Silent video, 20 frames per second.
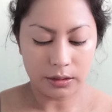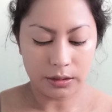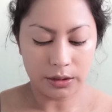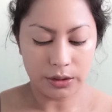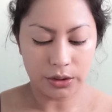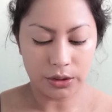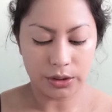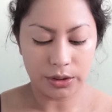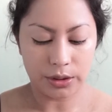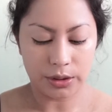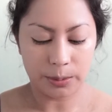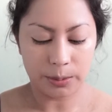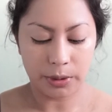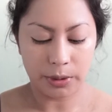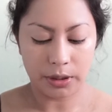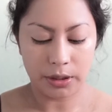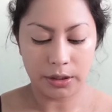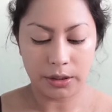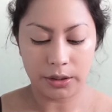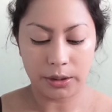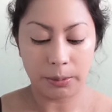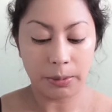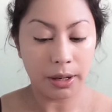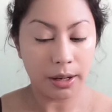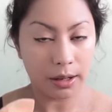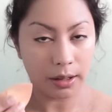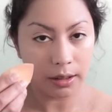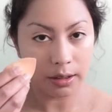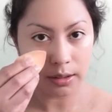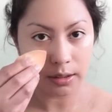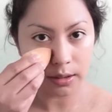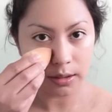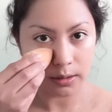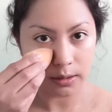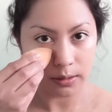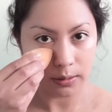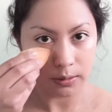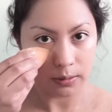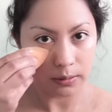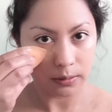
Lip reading: And just put it under my eyes.